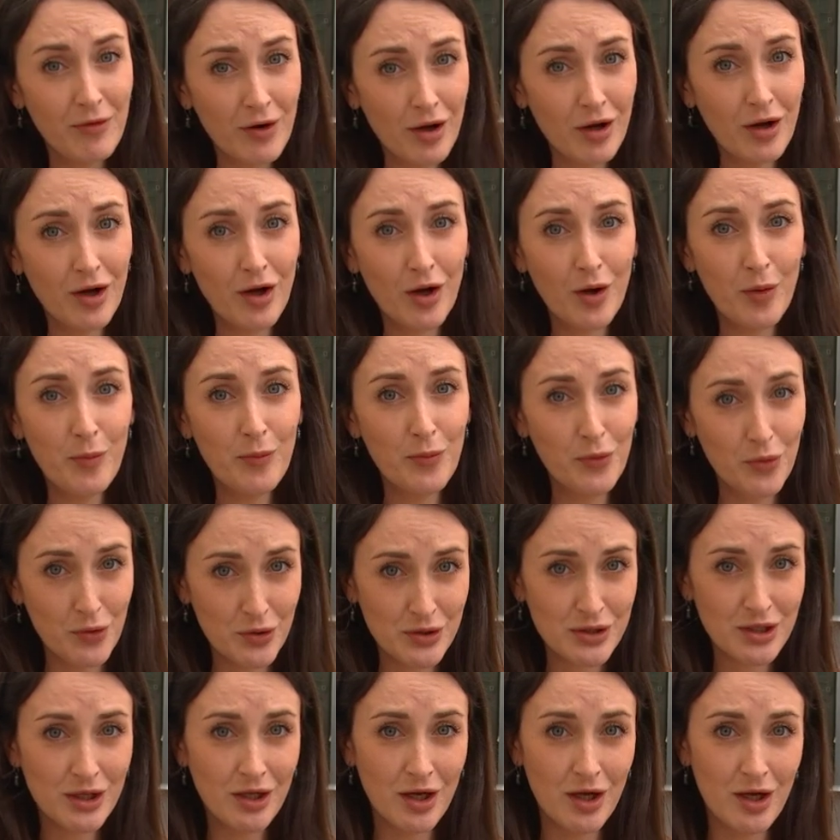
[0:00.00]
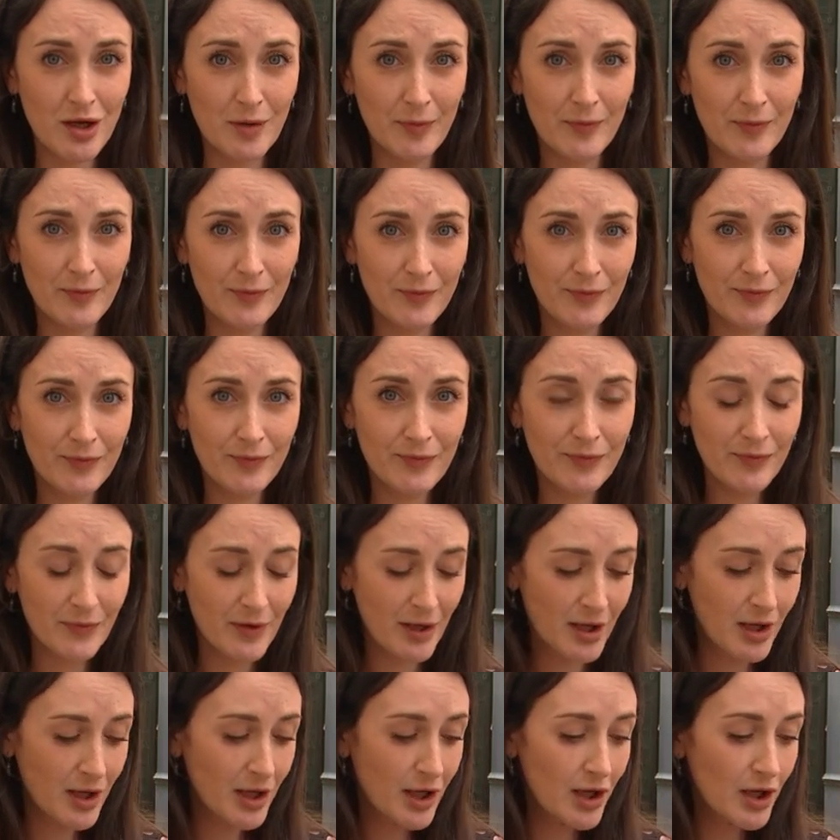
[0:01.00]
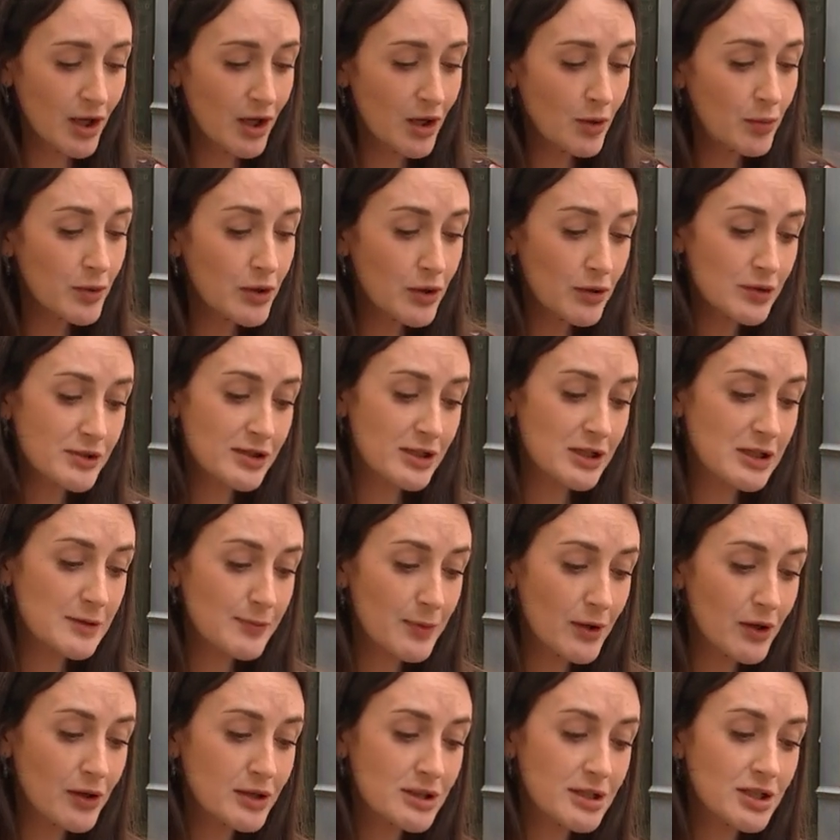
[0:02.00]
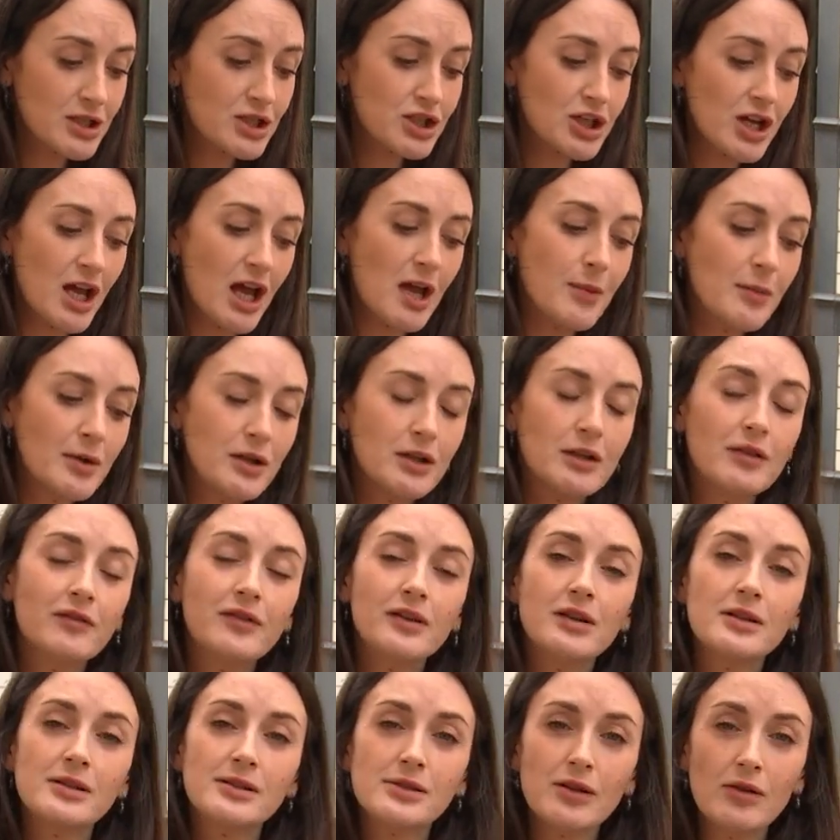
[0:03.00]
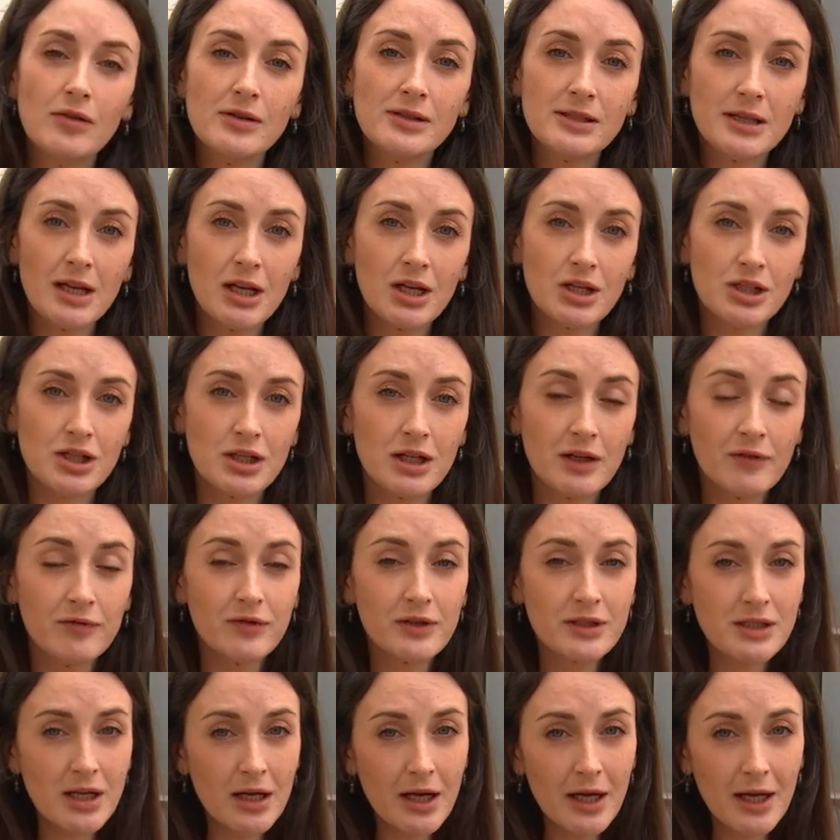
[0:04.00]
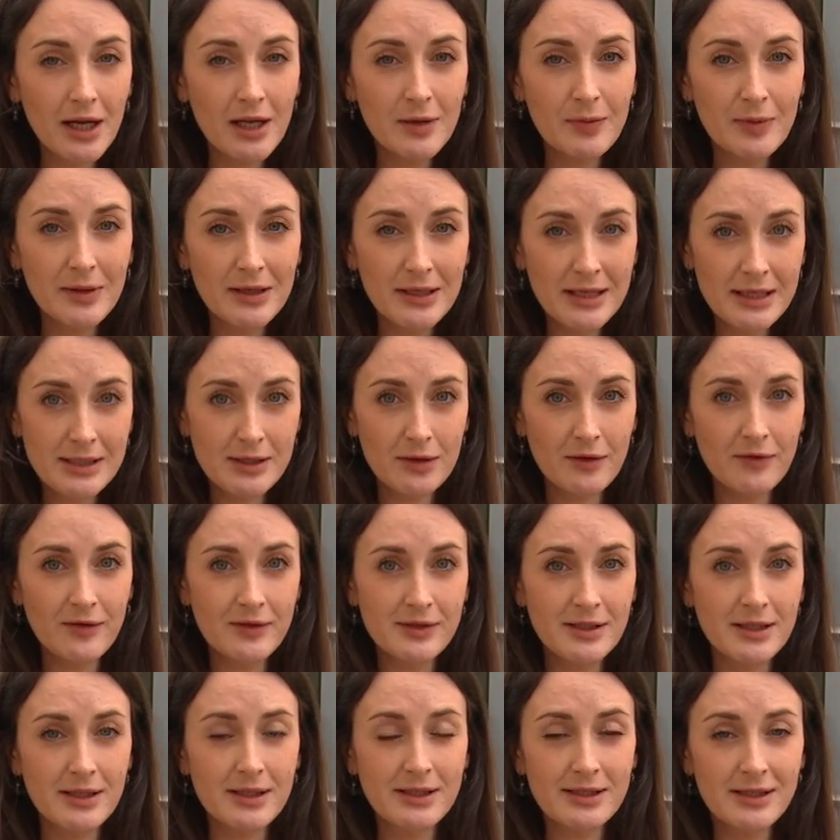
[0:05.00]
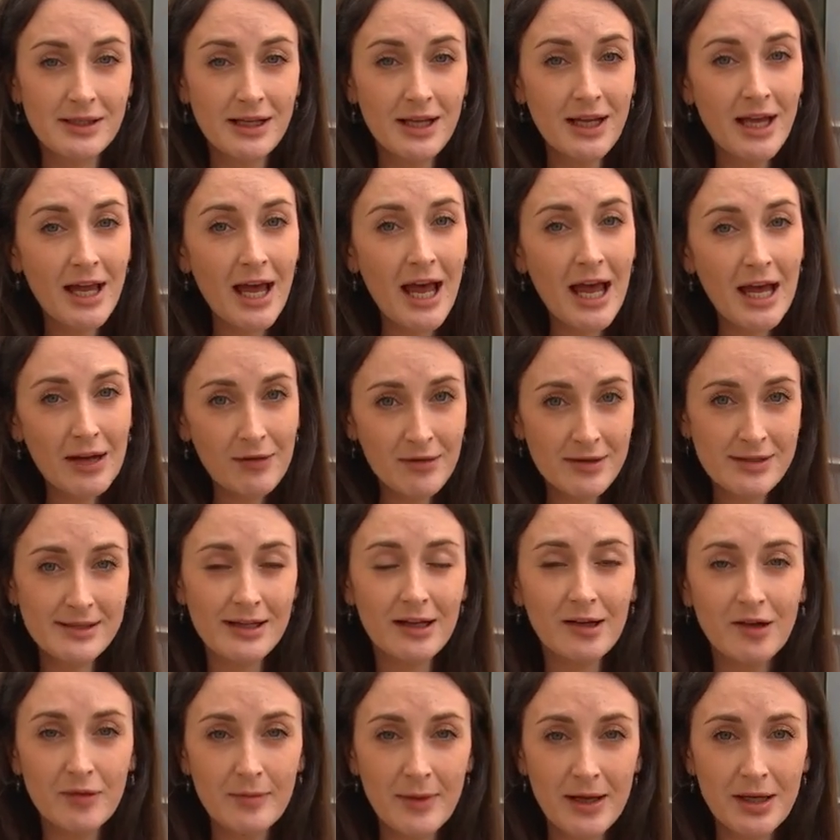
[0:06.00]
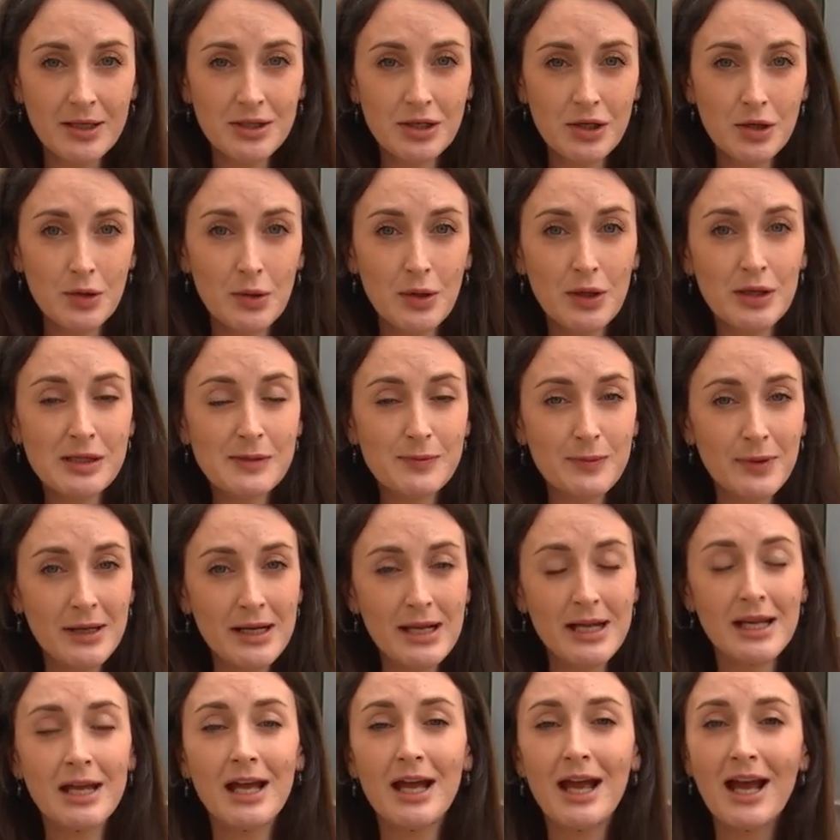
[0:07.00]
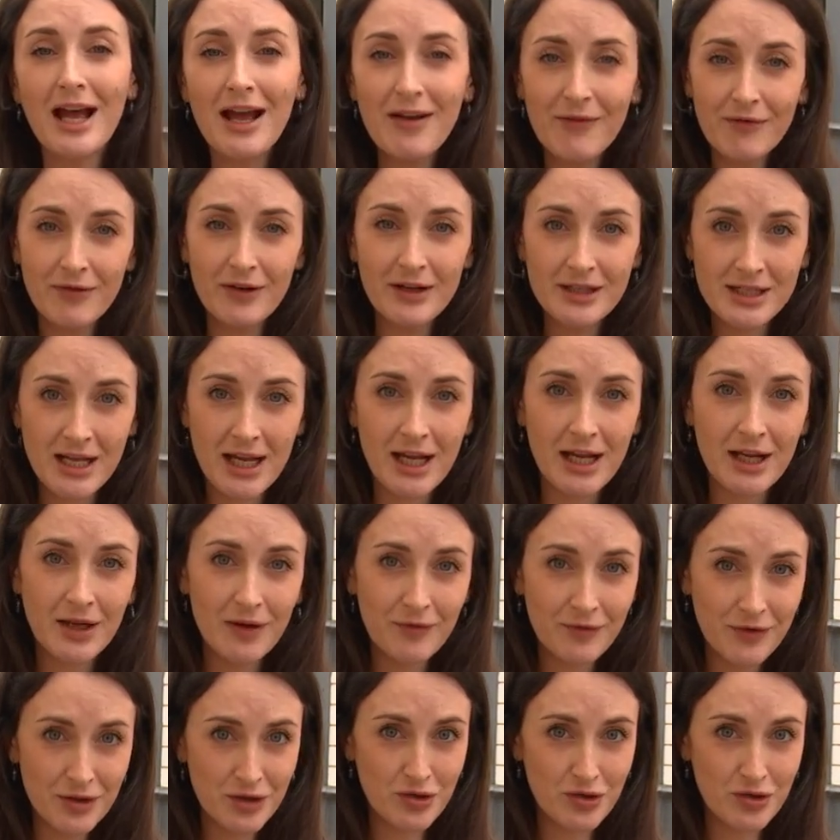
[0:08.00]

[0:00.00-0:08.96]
are more to come. We also spoke to the chairman of the Association of Retired Police Officers, Henry Sacramento, who's been here every day of the